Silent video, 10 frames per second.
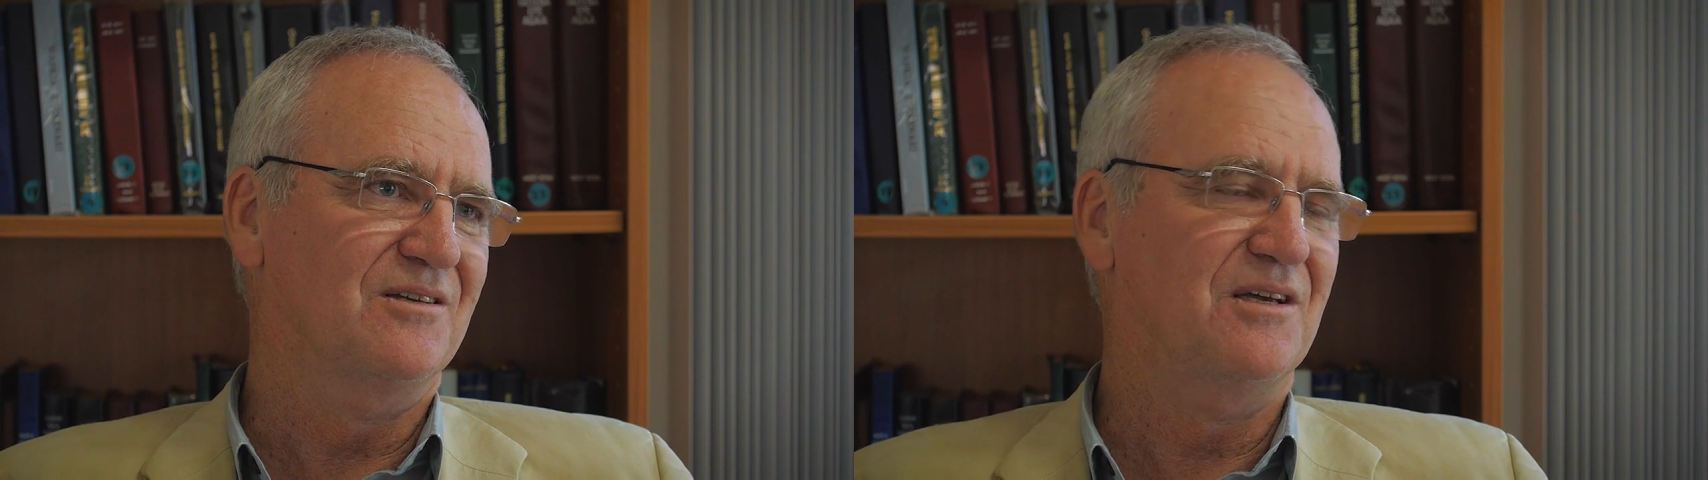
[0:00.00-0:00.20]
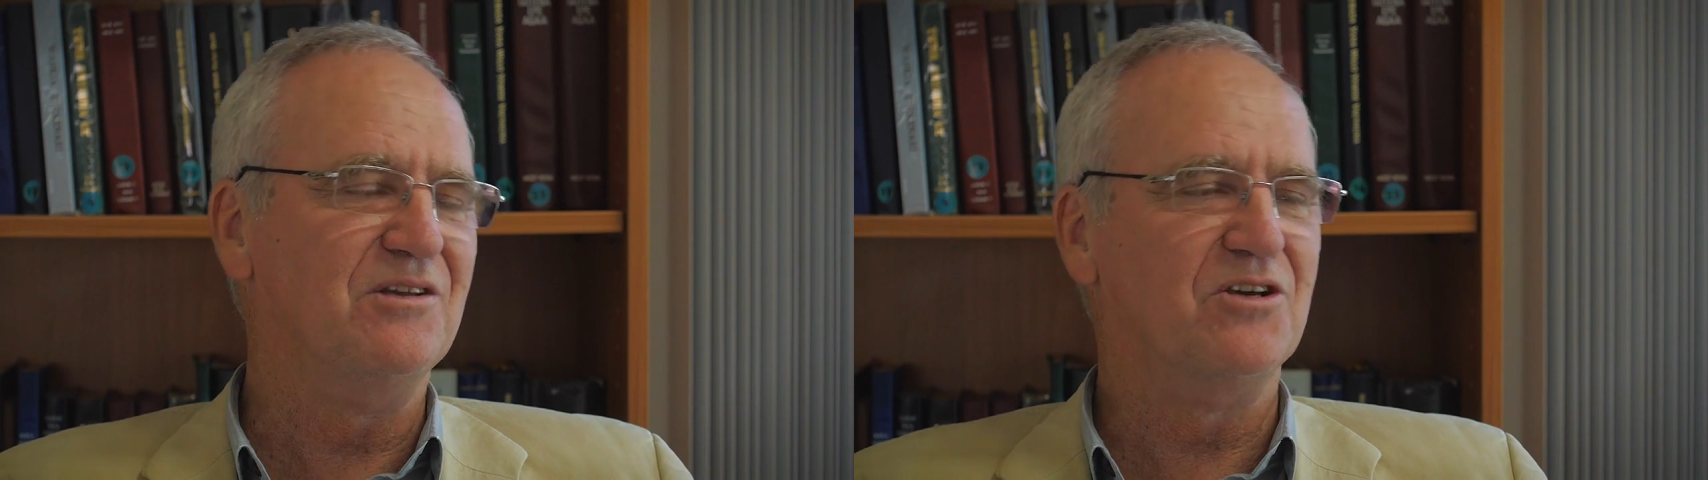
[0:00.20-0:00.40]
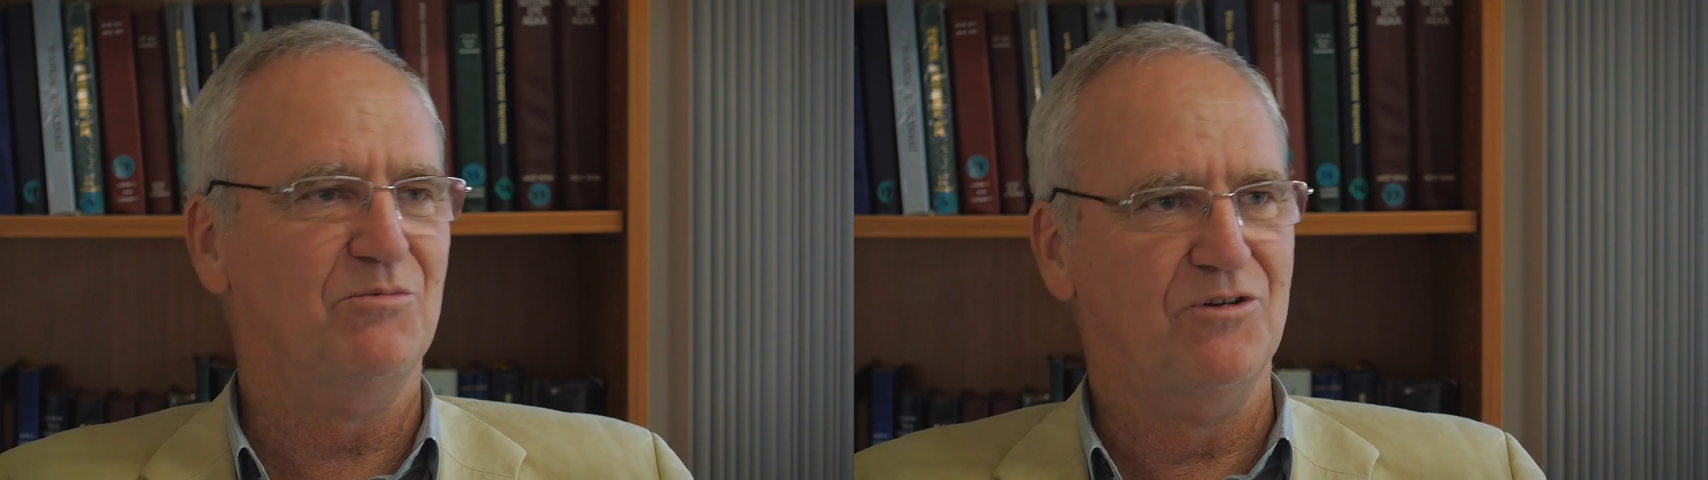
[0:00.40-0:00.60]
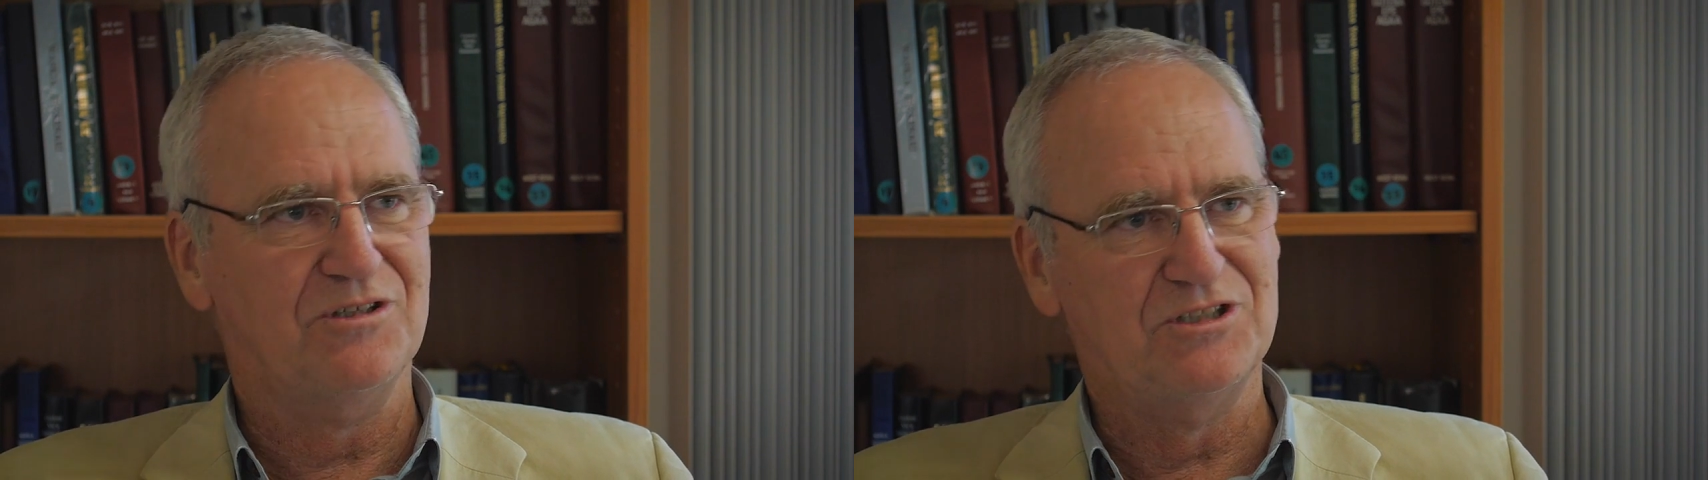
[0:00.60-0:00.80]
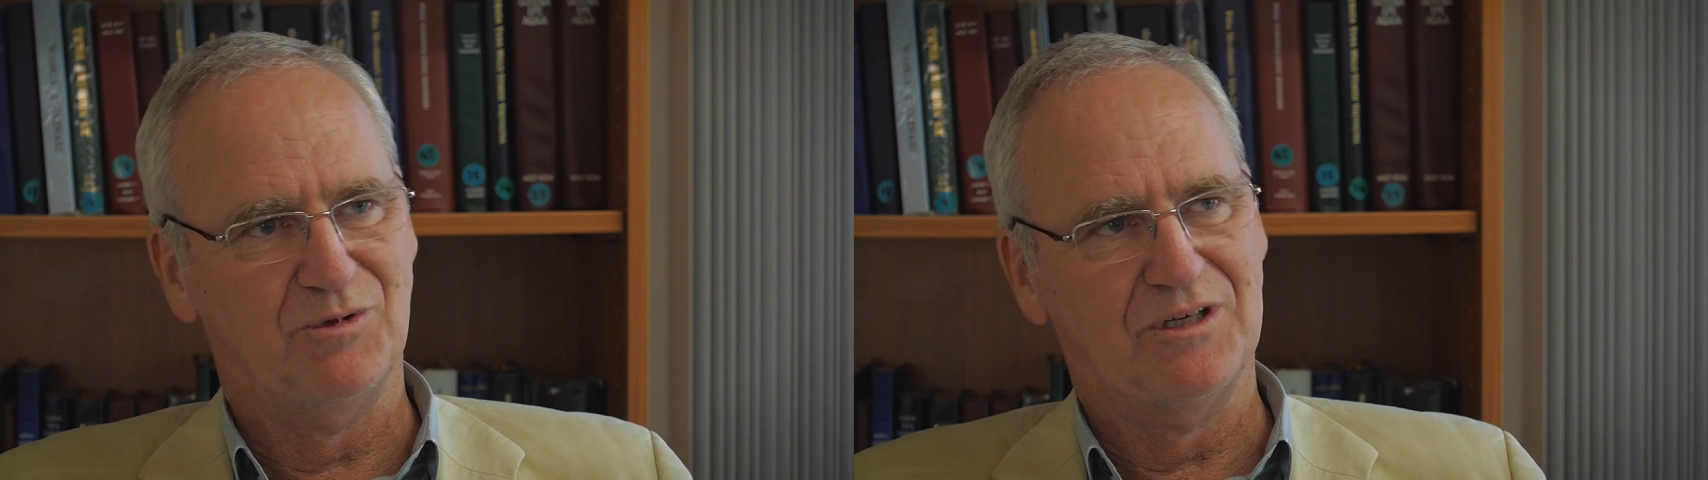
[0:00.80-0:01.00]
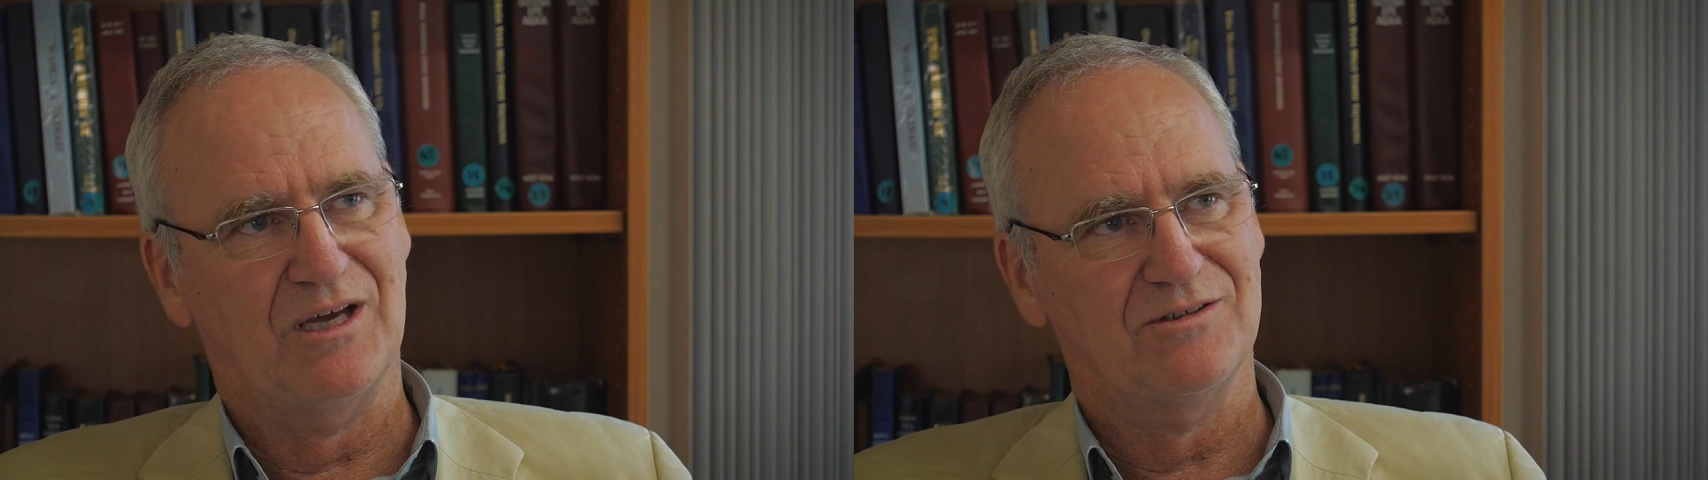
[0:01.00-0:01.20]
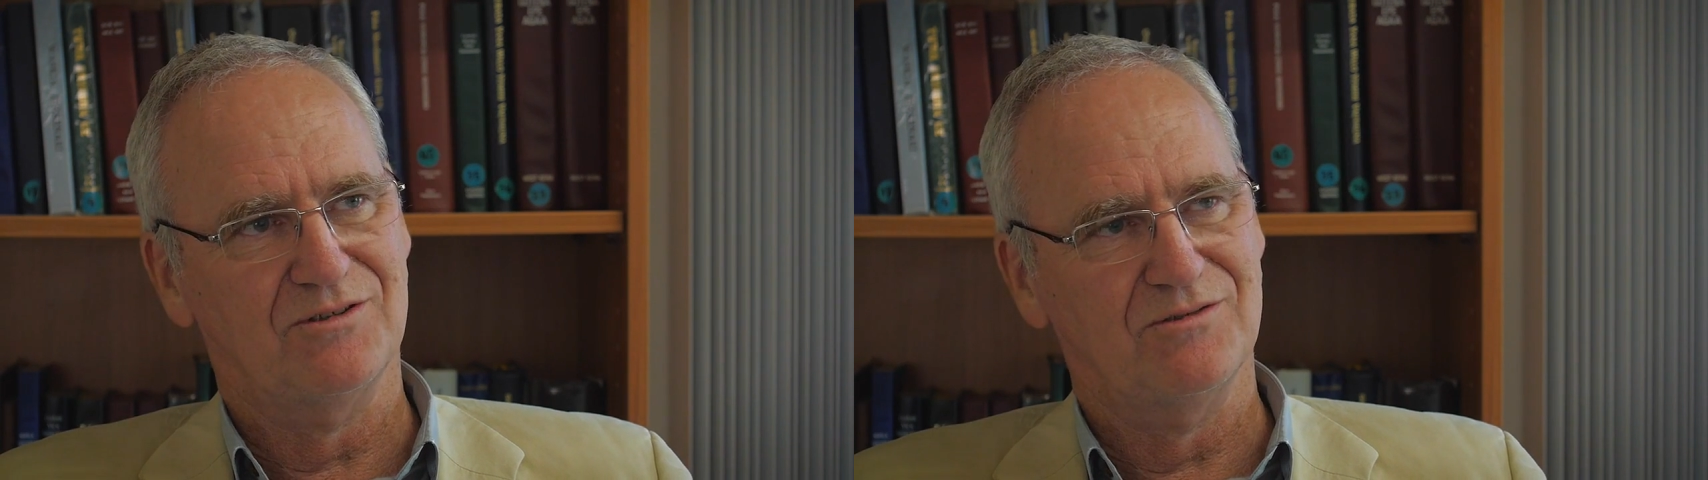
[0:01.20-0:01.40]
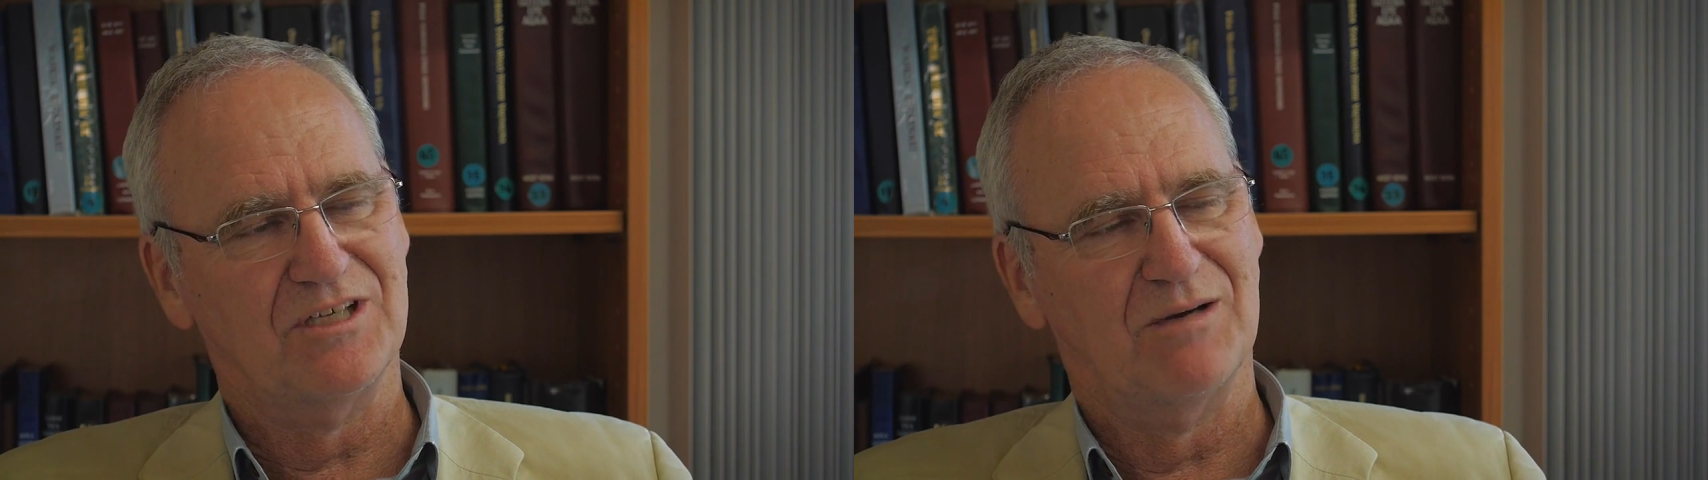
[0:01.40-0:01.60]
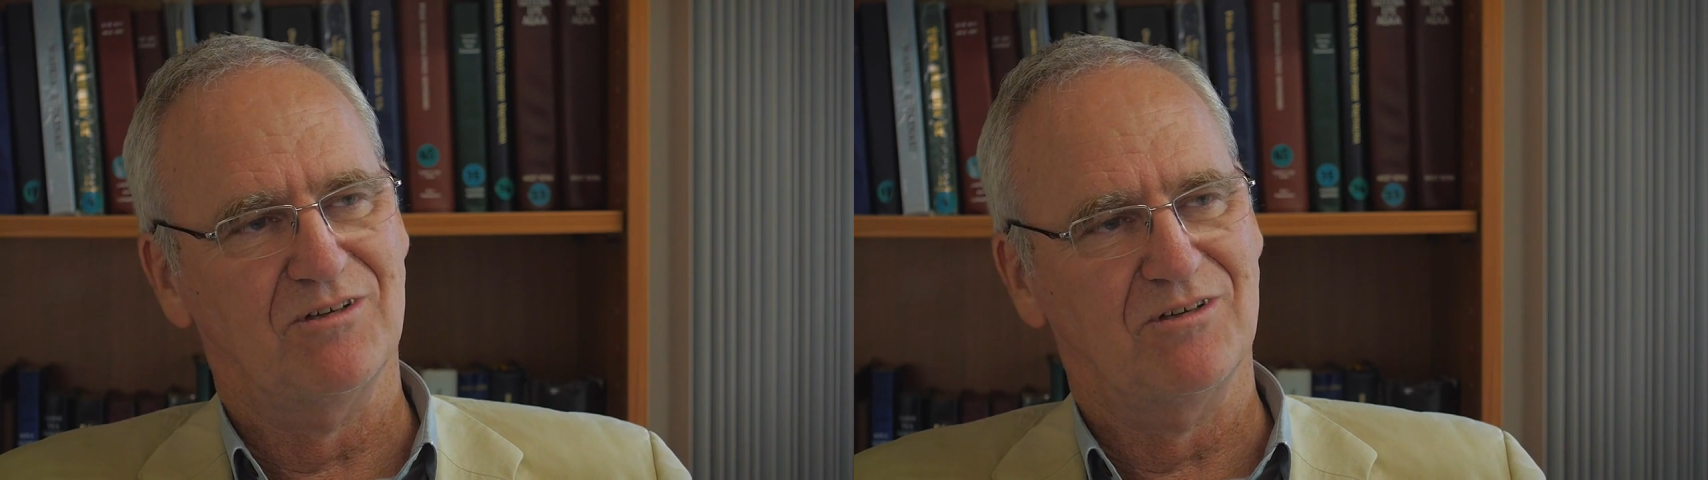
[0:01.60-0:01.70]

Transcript: And they're the communities we go to and